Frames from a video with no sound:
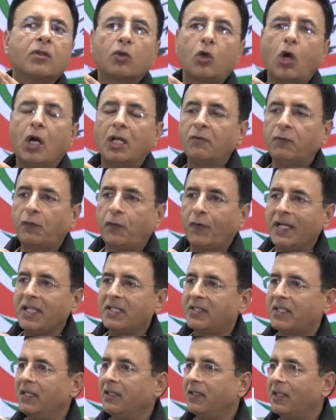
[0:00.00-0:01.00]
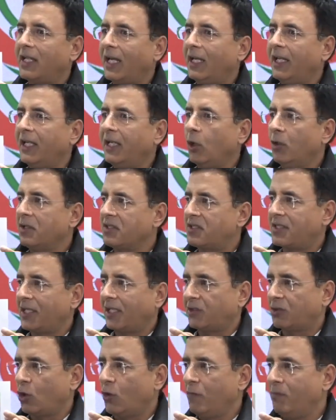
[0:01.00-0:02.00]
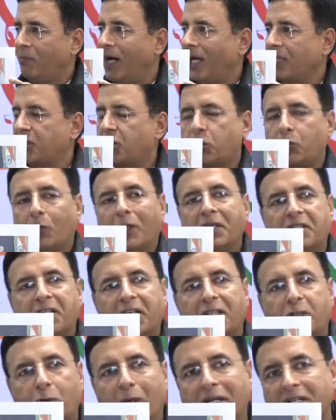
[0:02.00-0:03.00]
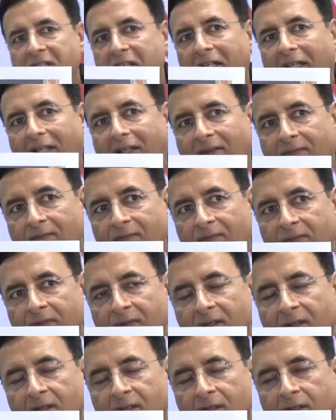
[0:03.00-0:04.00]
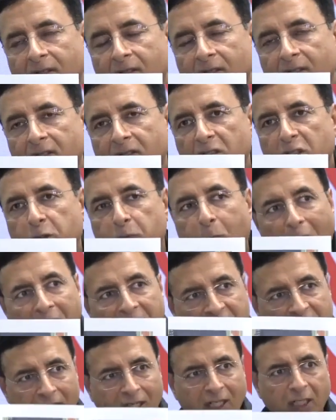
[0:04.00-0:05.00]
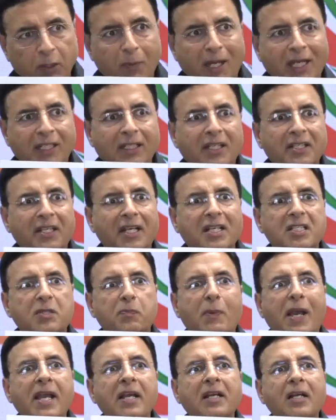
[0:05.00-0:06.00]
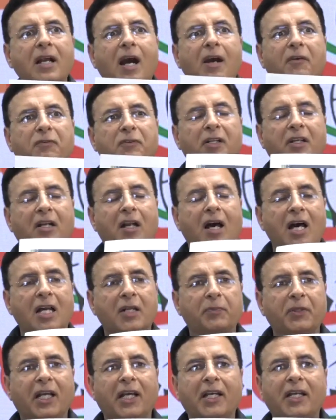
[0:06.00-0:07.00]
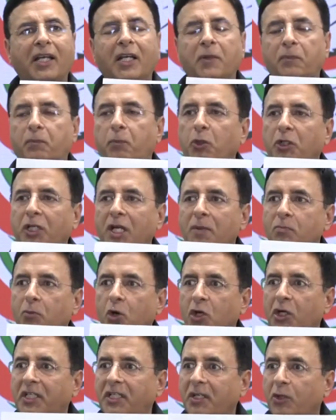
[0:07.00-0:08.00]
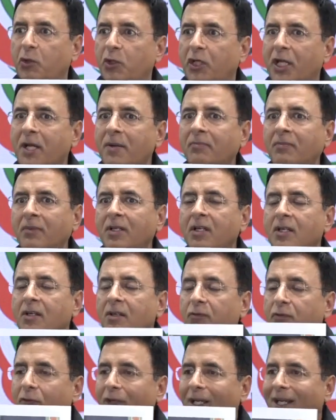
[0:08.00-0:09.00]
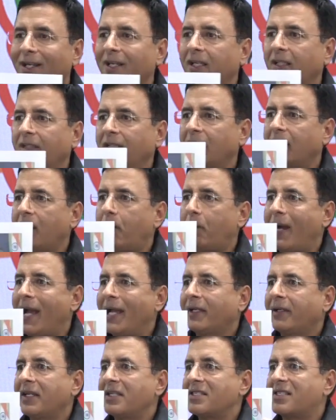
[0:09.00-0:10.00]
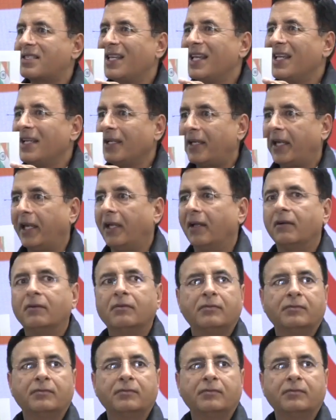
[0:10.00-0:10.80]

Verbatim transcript: conference in Delhi on sixth of March twenty twenty, sponsored by the Yes Bank after R B I had put a moratorium fearing that the bank is sinking?